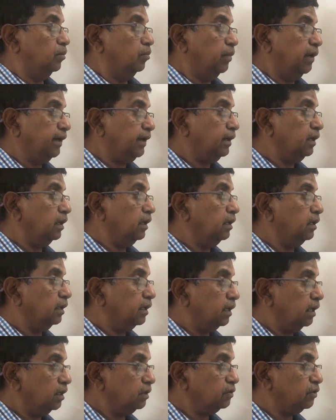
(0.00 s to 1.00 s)
But in
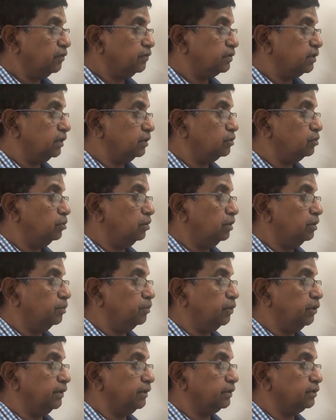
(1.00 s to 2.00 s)
case of sexual
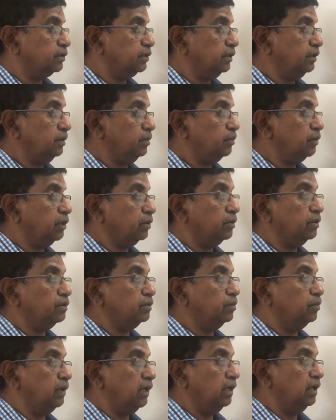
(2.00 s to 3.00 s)
reproduction,
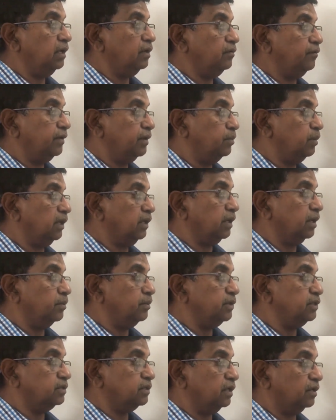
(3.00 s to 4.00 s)
because male and female
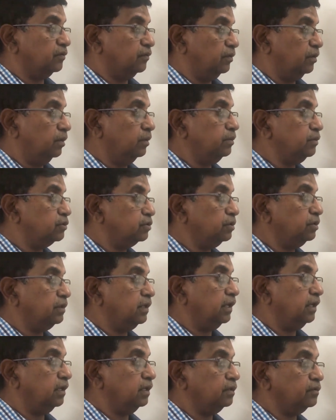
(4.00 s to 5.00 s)
gametes are formed, so
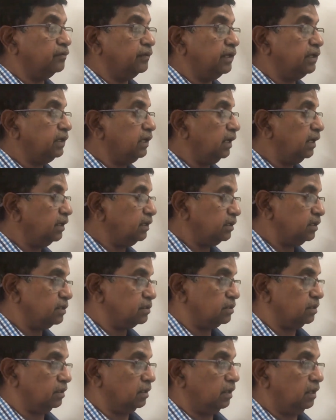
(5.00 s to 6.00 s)
there is
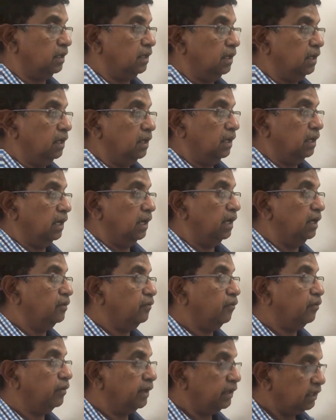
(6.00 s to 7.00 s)
fertilization.
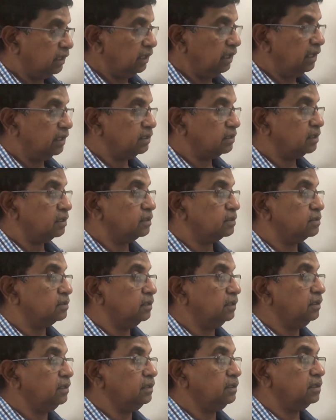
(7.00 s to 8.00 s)
And
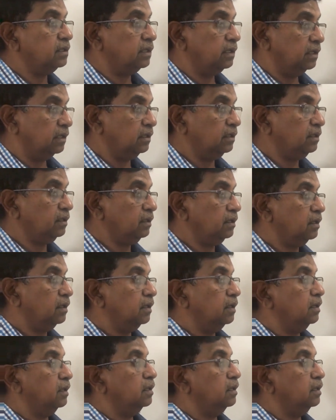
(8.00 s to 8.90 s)
fertilization, then